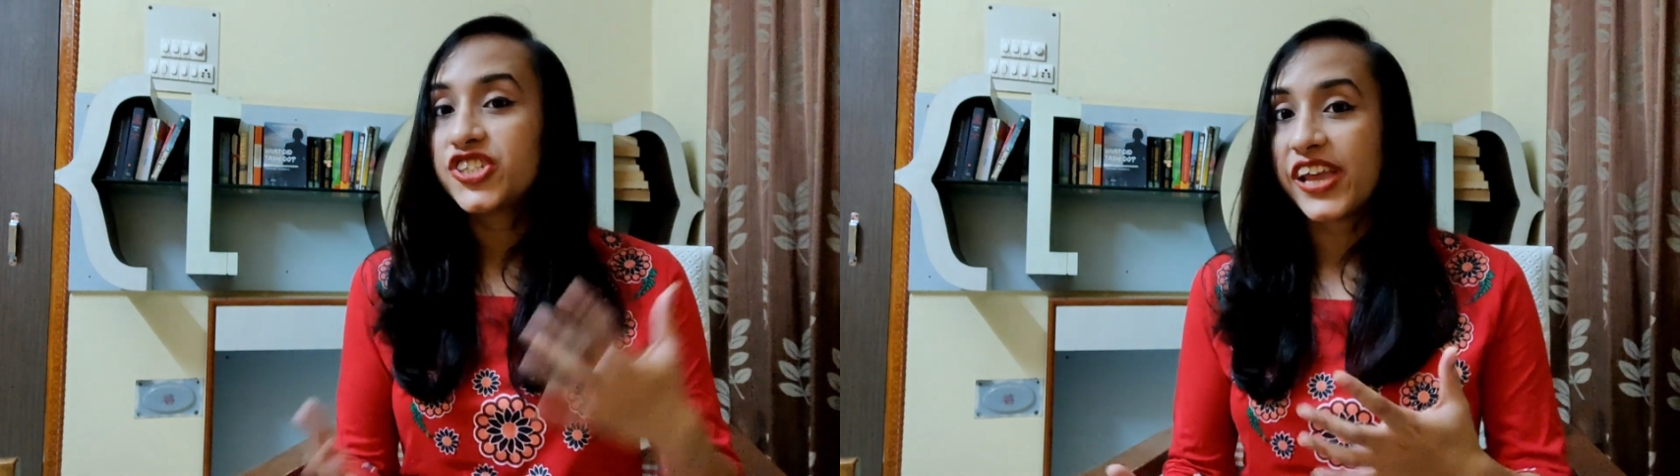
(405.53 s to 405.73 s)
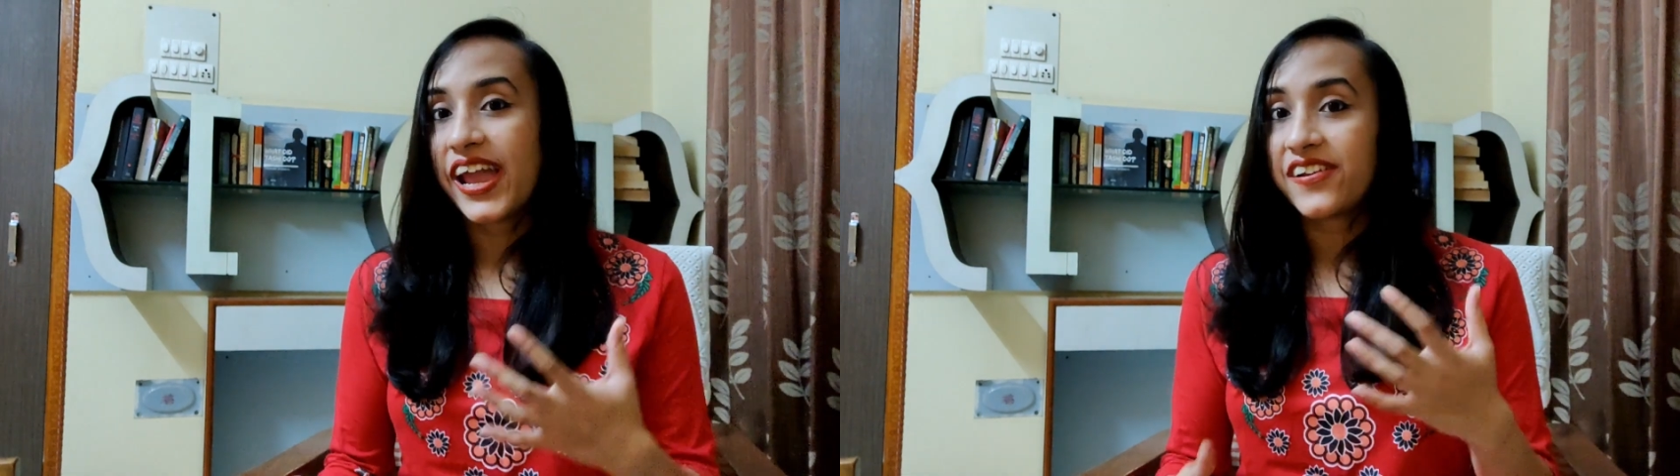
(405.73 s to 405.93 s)

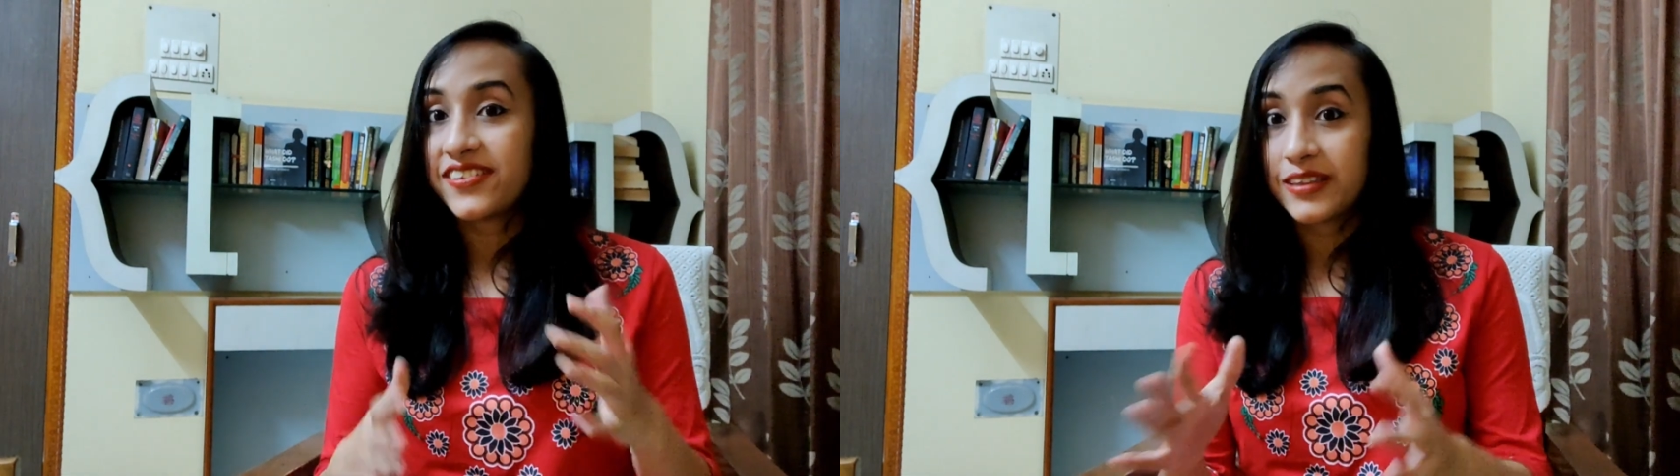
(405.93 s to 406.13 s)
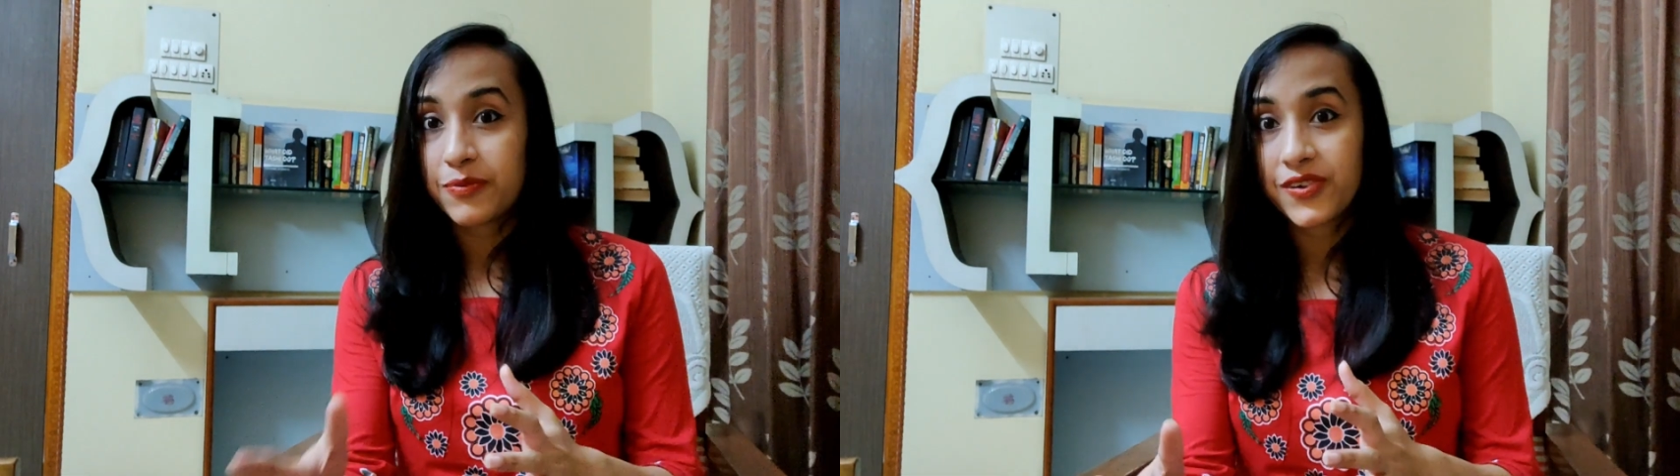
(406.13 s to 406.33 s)
share
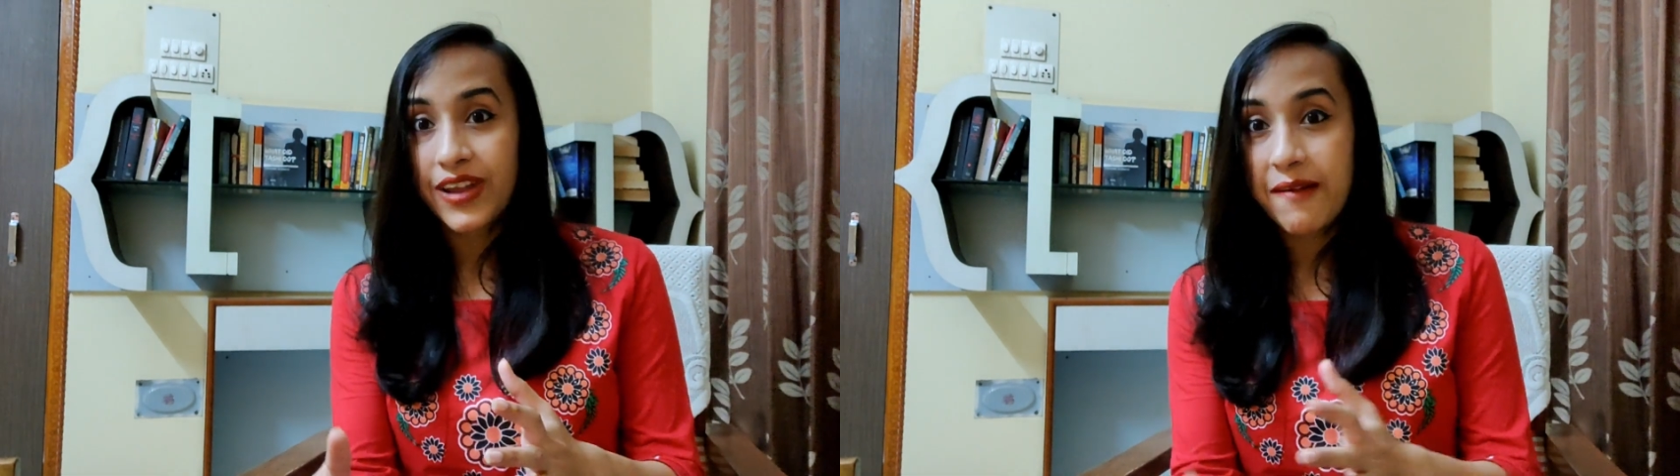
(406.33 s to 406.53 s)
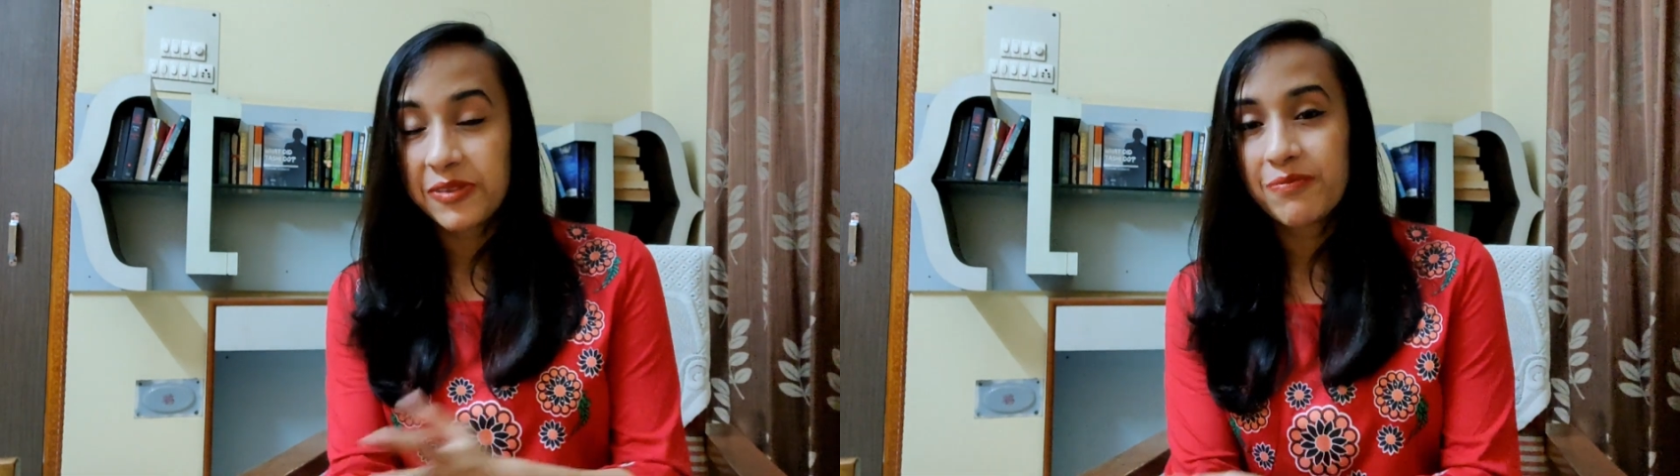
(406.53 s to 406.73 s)
and
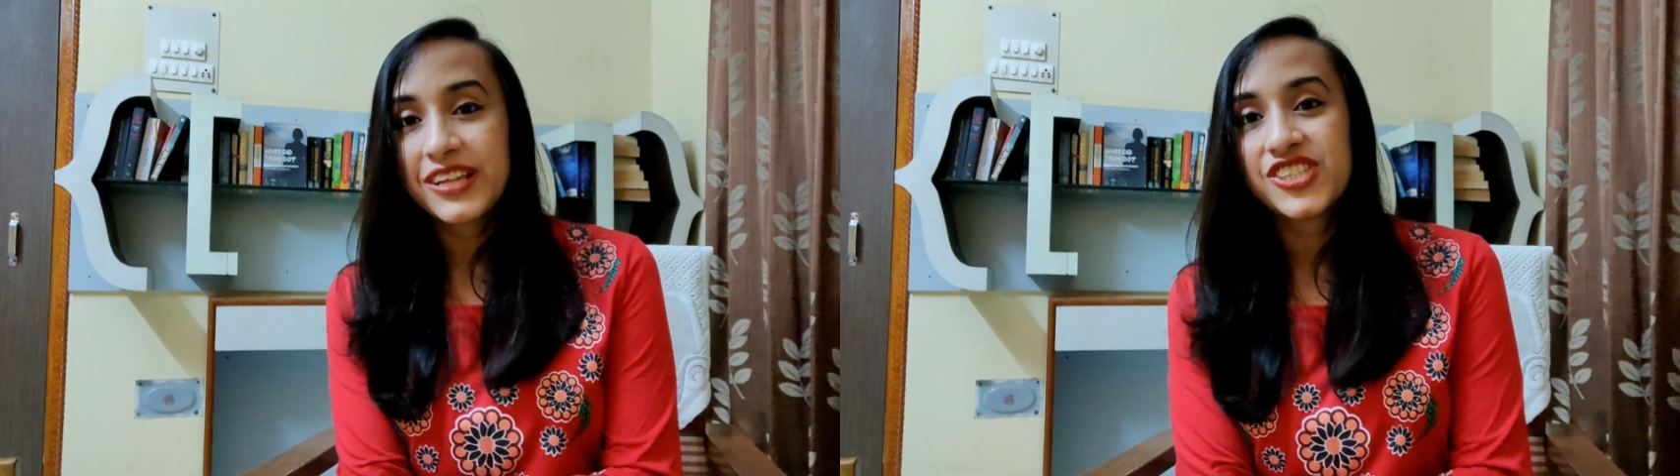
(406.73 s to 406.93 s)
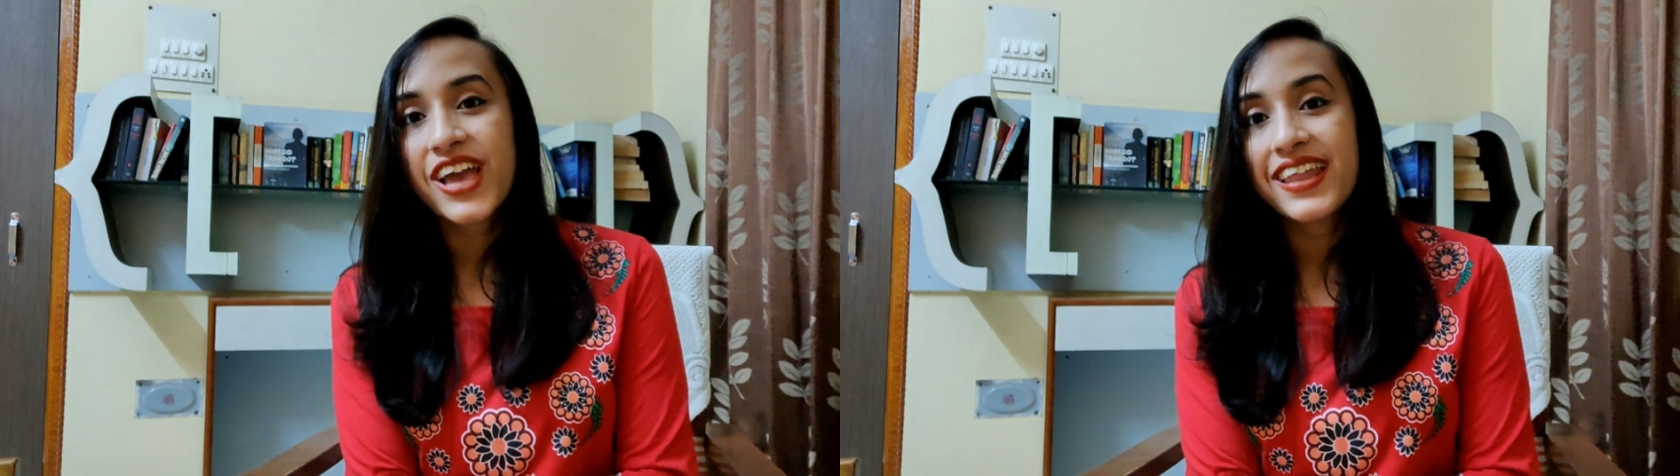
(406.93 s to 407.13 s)
subscribe to
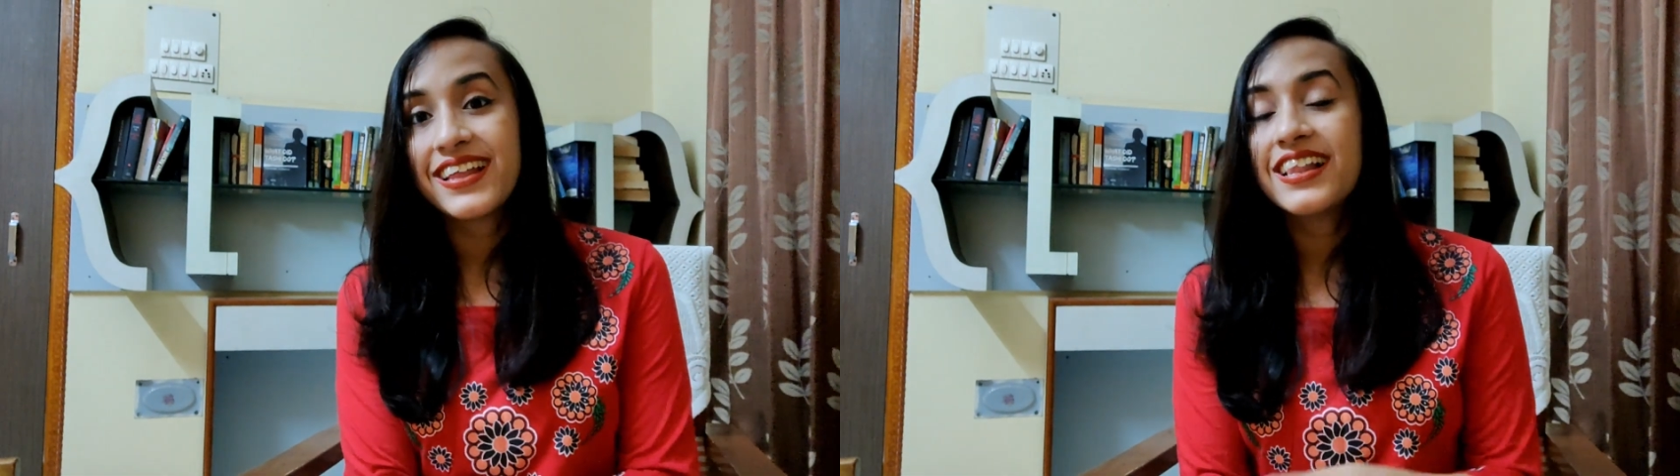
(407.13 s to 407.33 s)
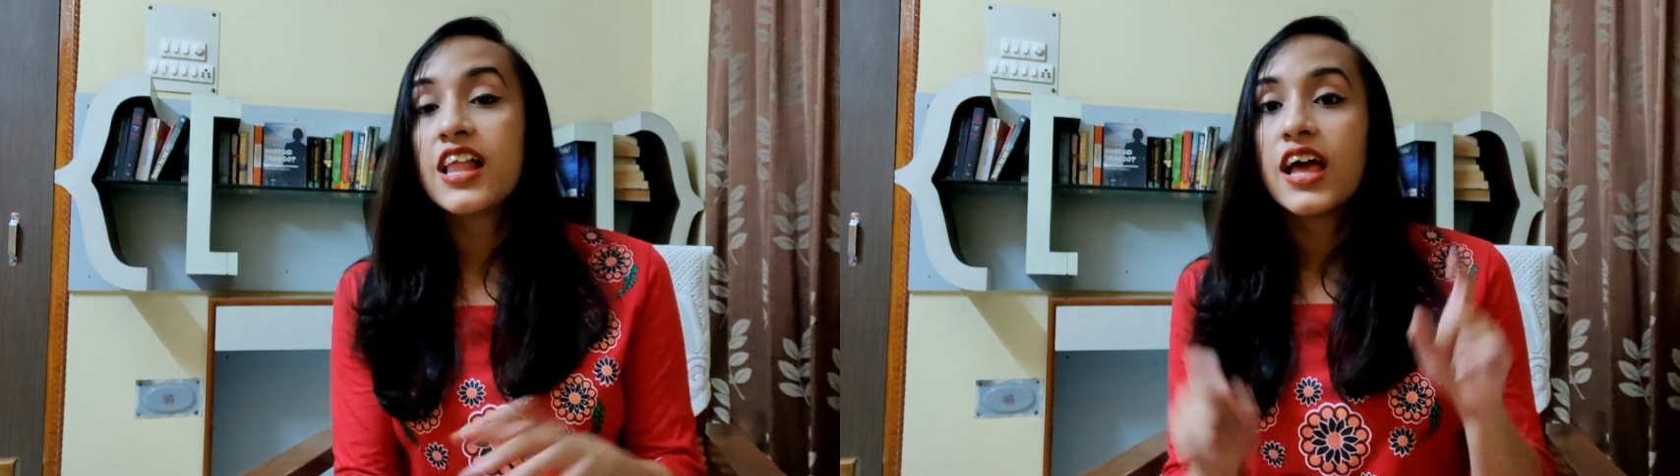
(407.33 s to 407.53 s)
my
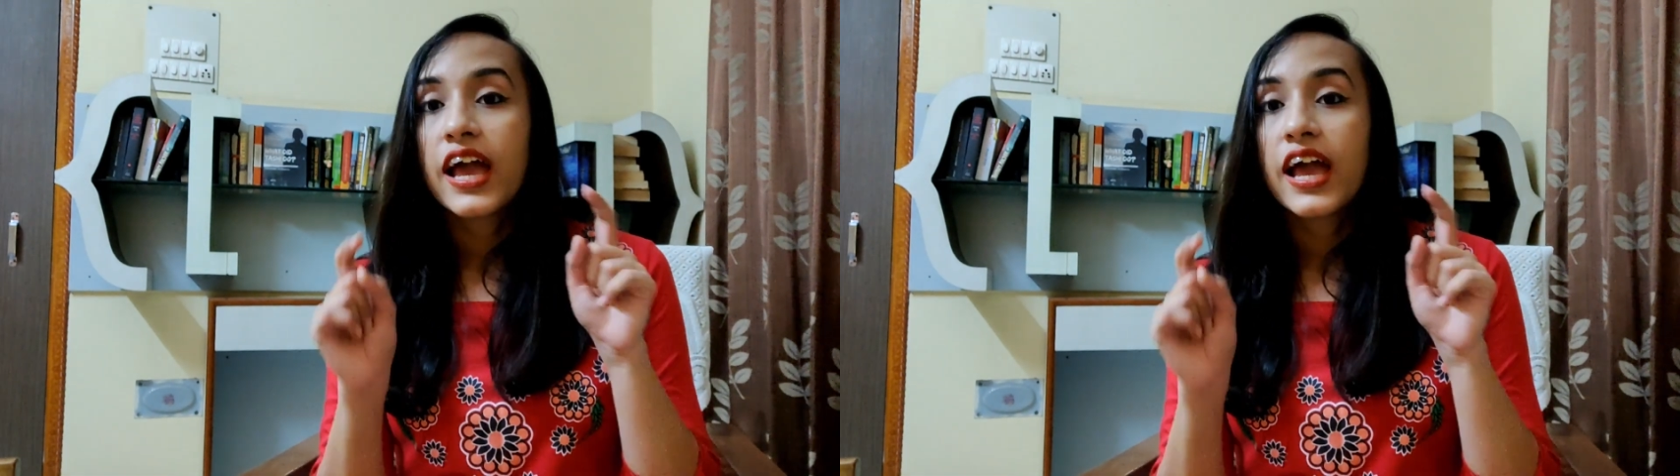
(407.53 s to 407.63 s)
channel